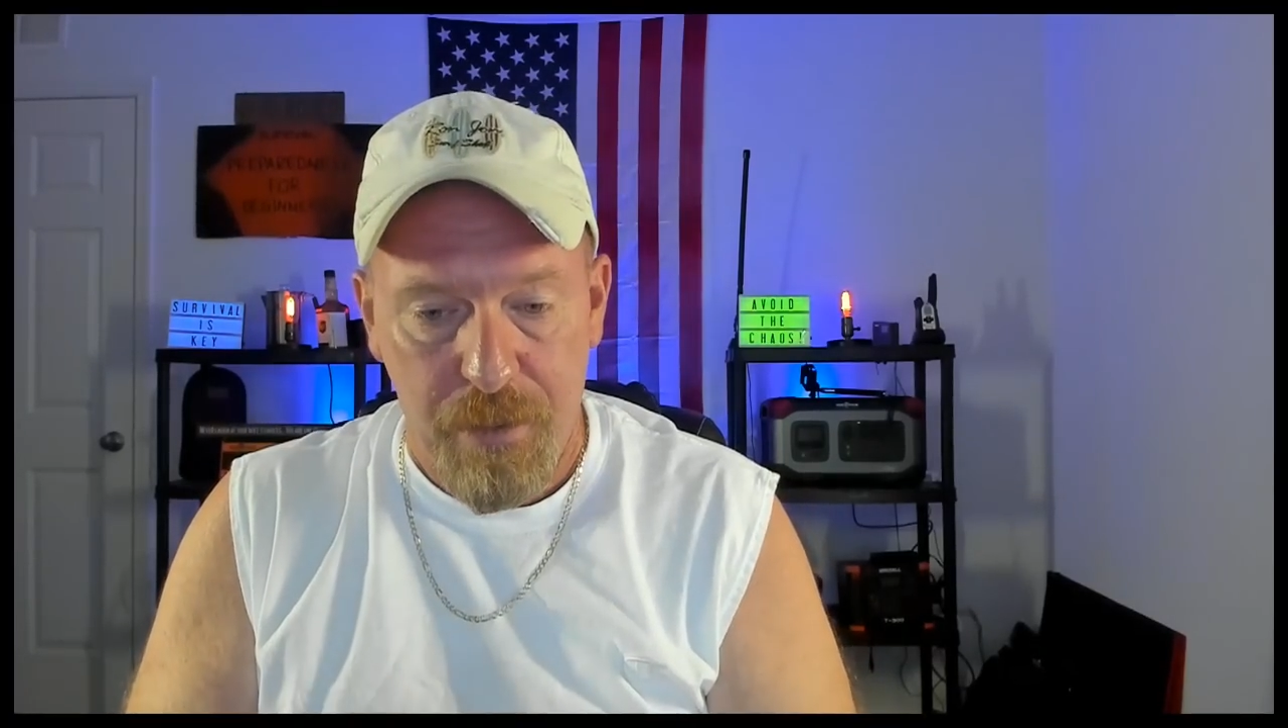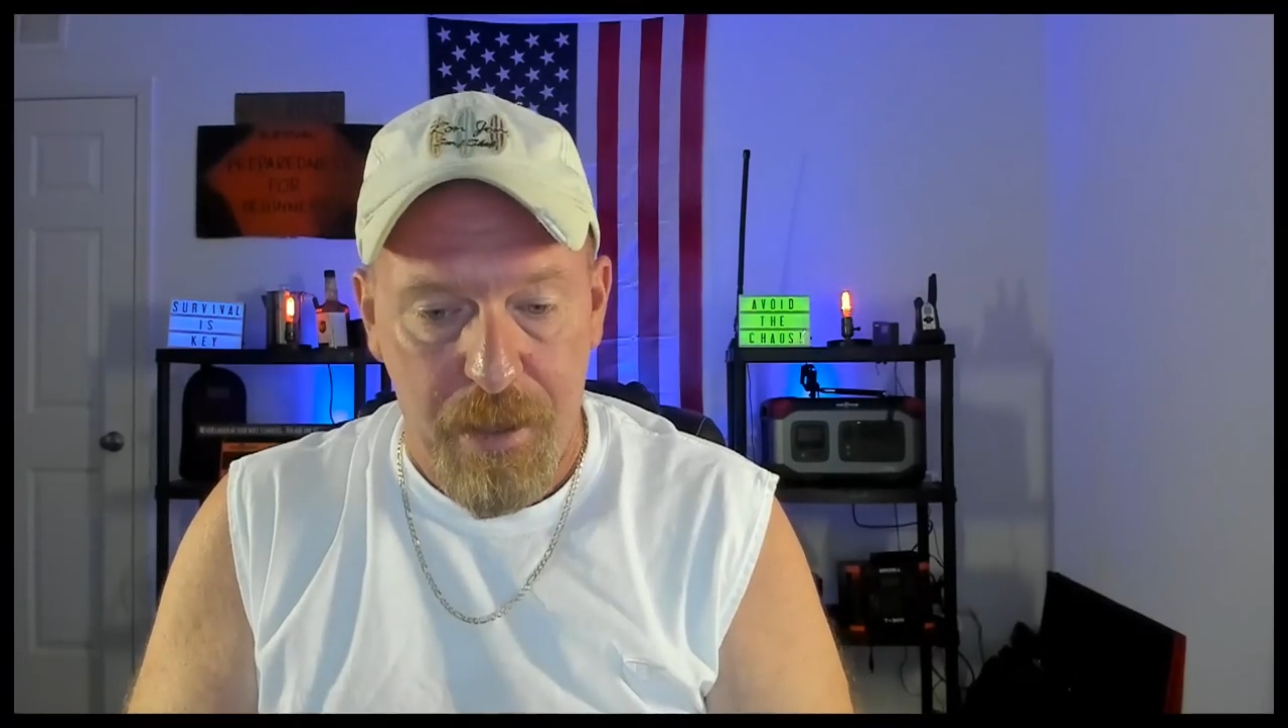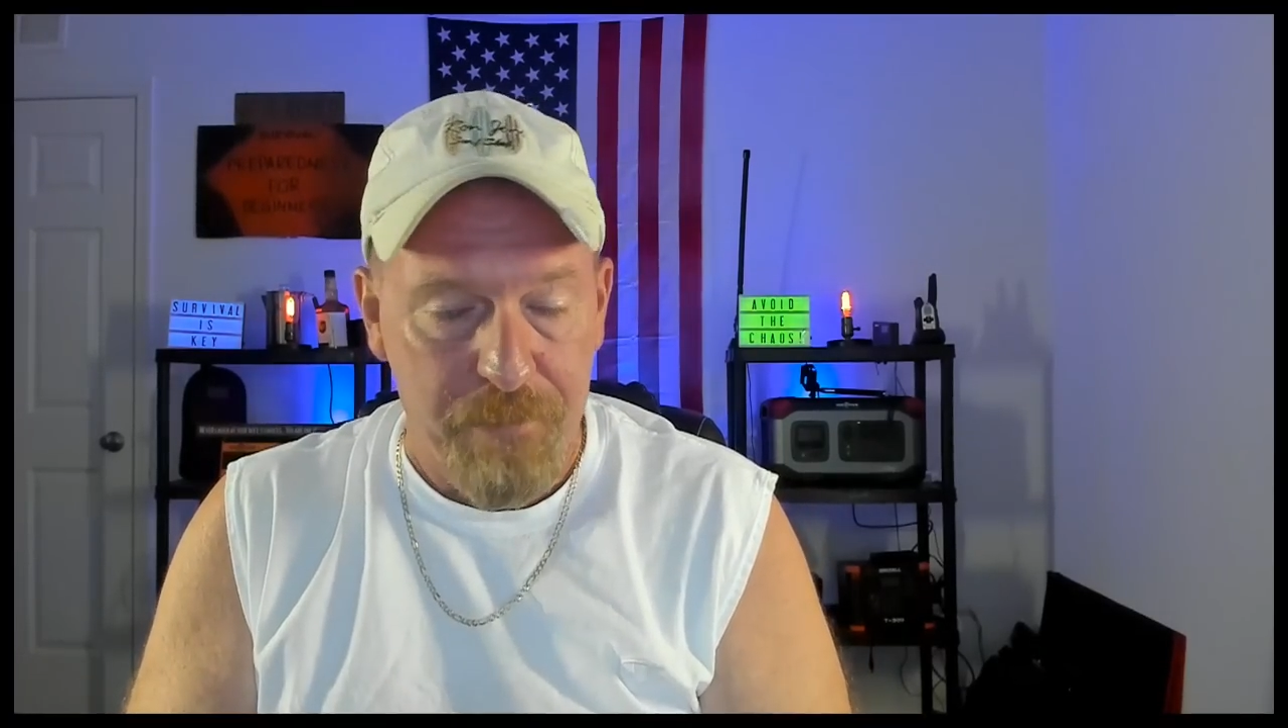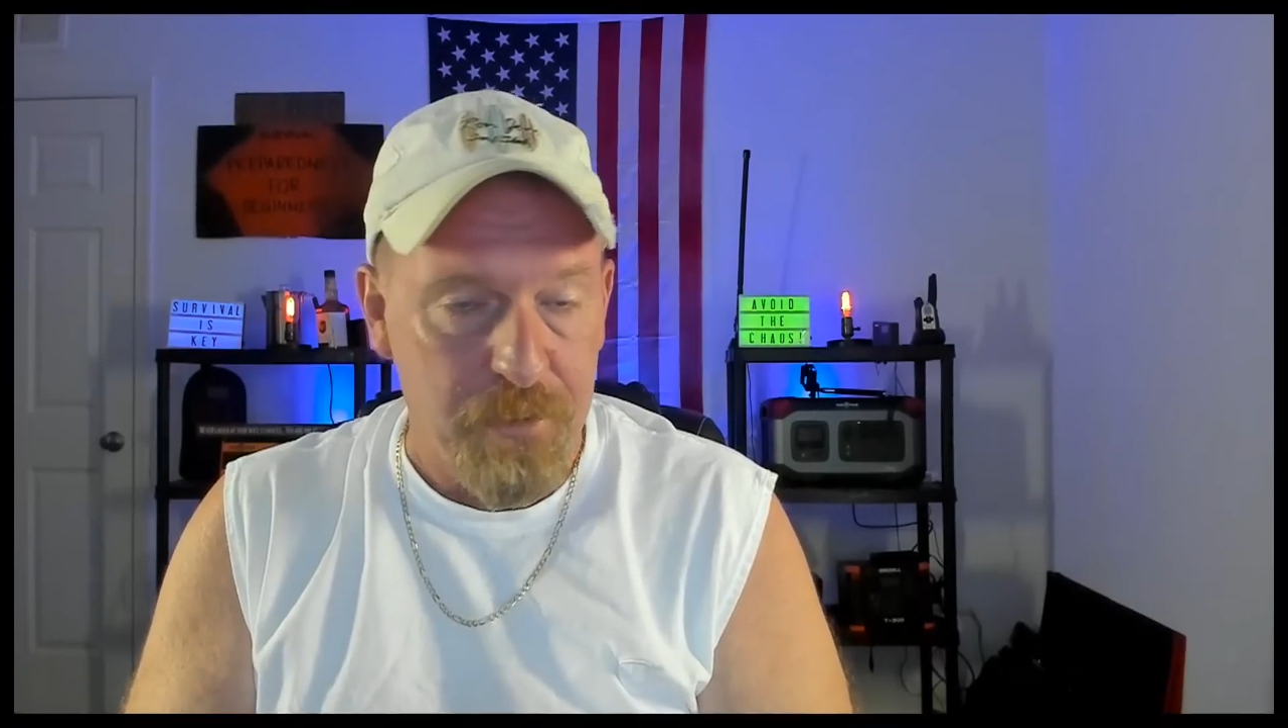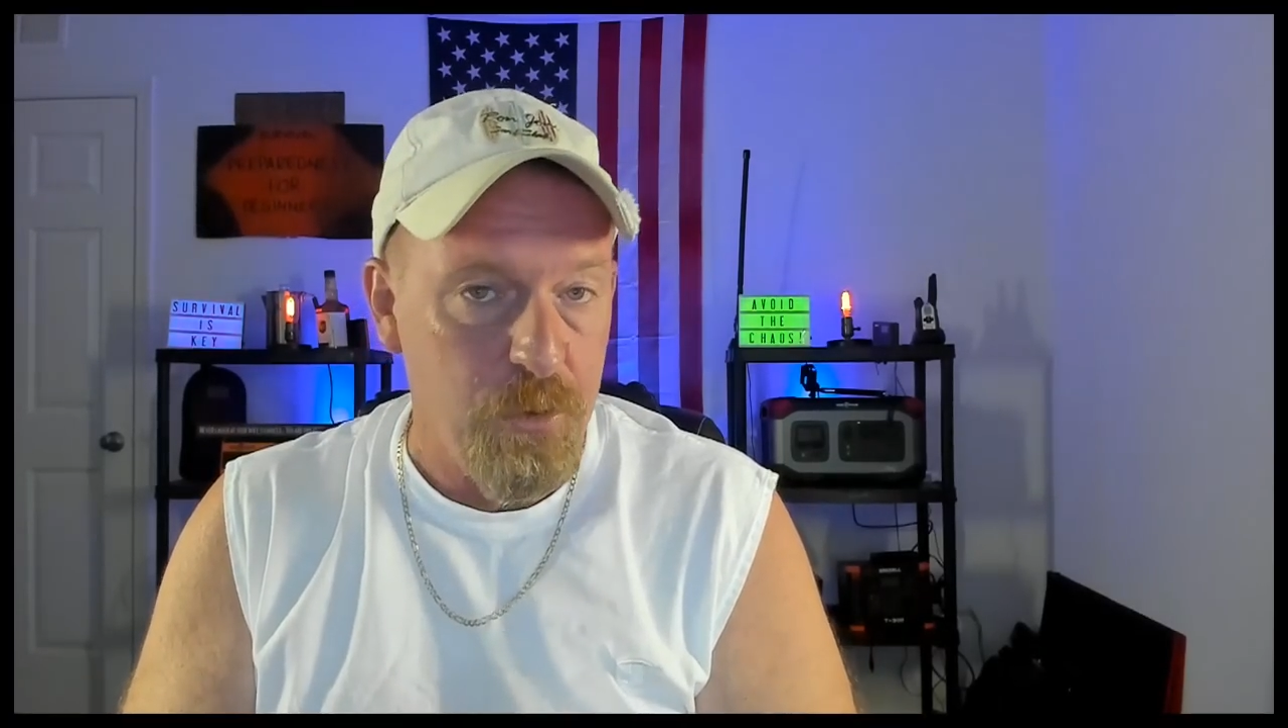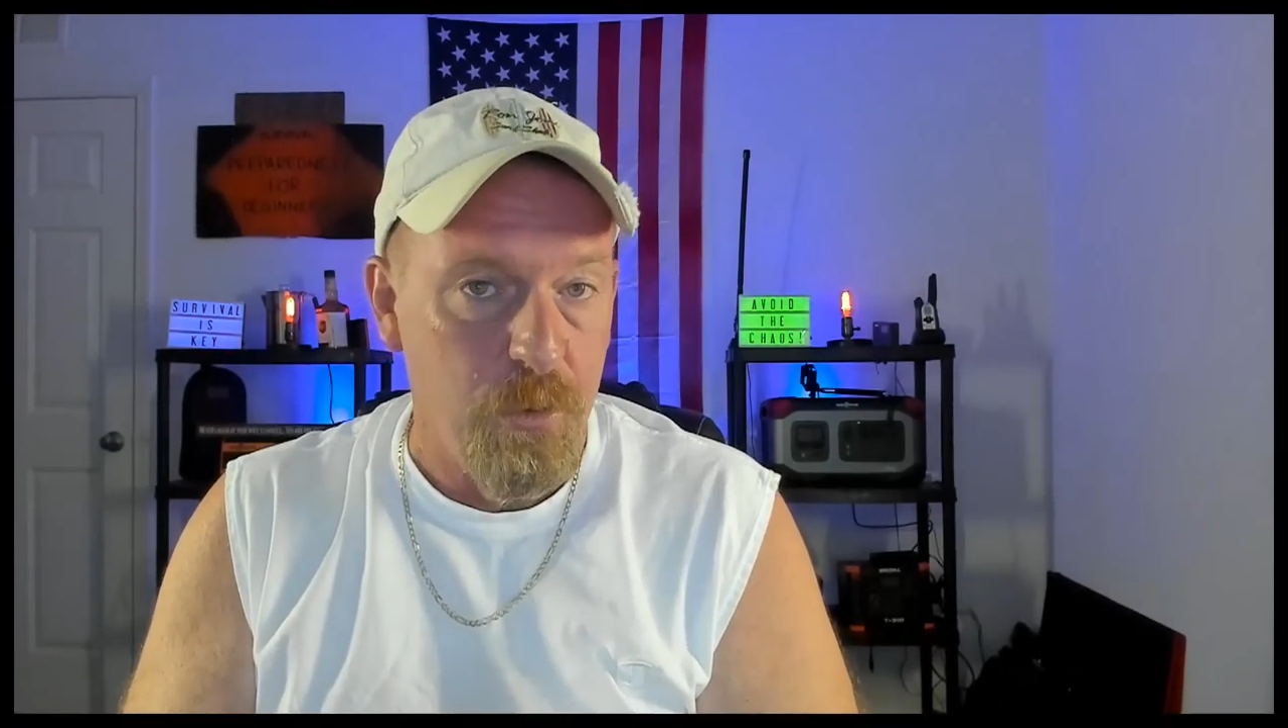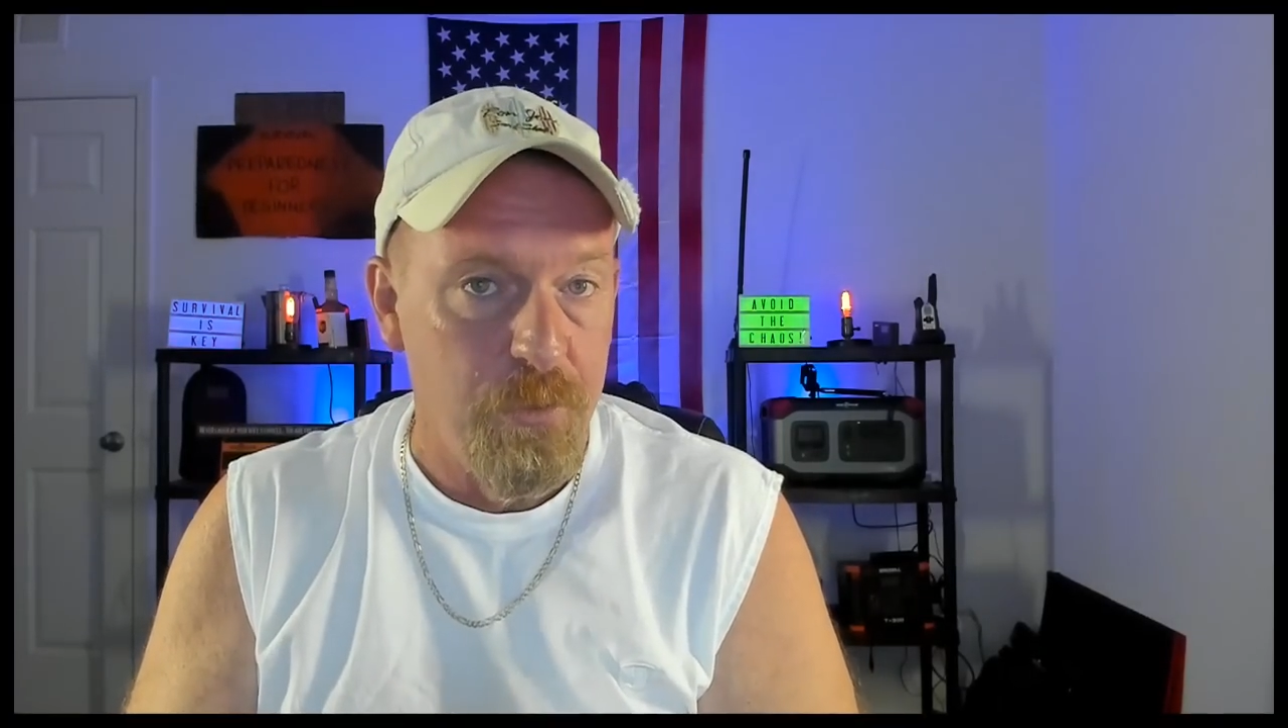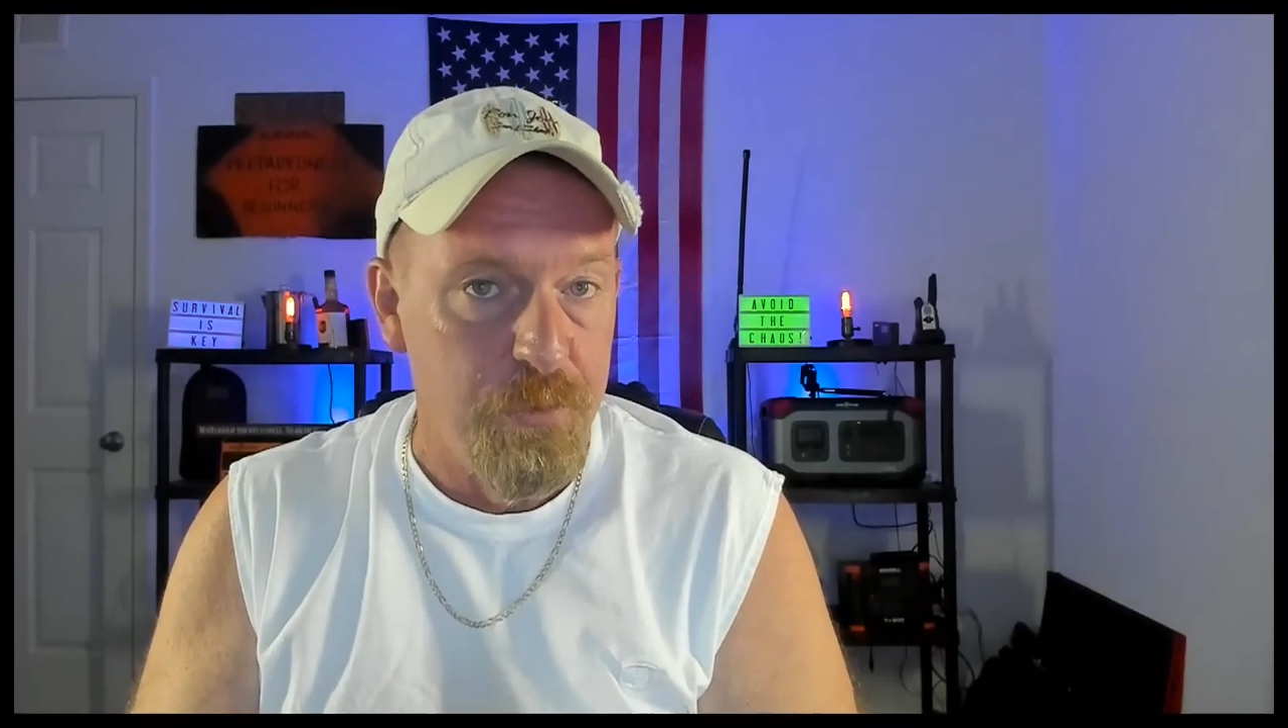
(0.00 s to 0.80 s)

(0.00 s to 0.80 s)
had to do with